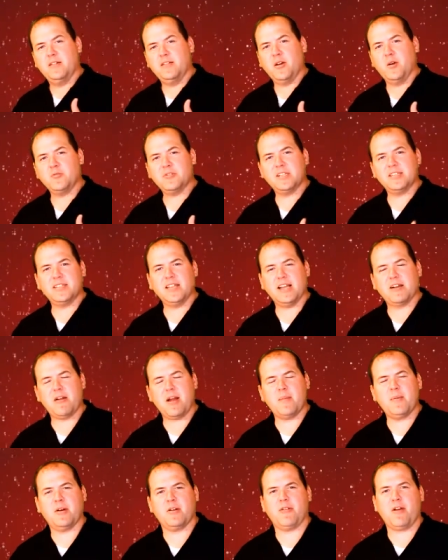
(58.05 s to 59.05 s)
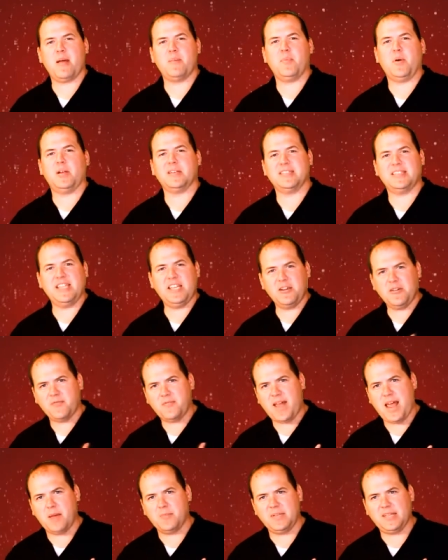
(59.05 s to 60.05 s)
Don't just let grandma and grandpa see
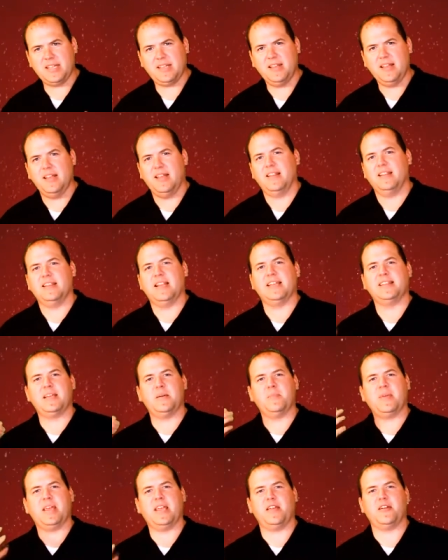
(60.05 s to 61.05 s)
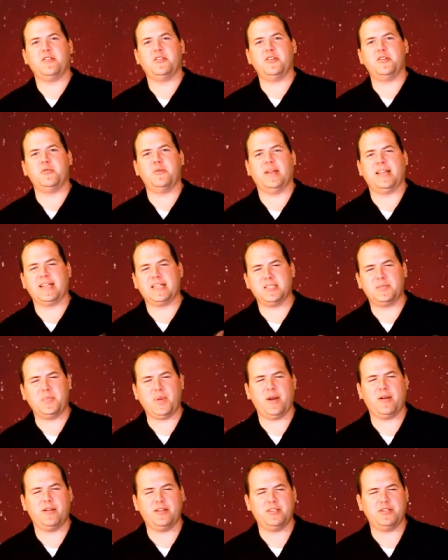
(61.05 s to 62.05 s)
your family, let them hear you and
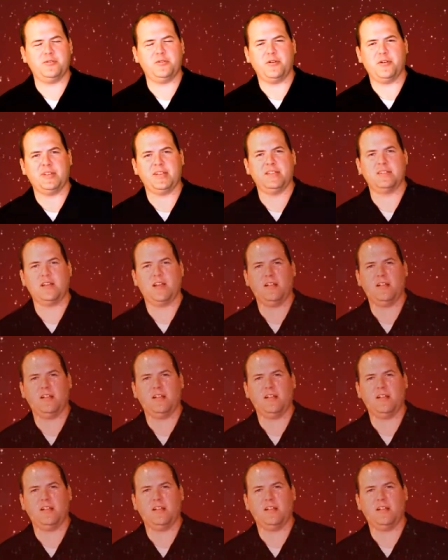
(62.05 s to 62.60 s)
experience you during this